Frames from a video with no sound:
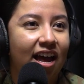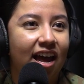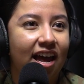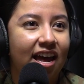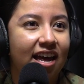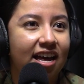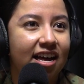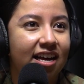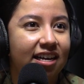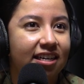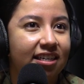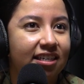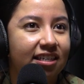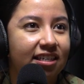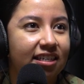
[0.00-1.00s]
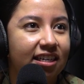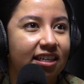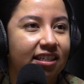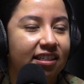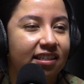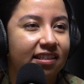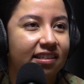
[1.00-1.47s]
and
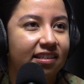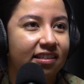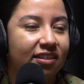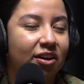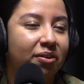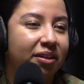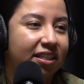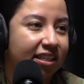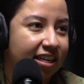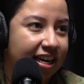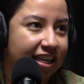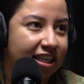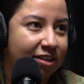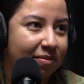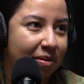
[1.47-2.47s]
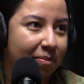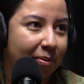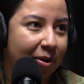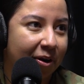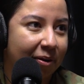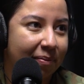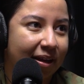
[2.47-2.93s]
it's an 18-month
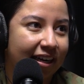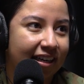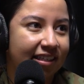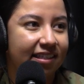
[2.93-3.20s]
program, like I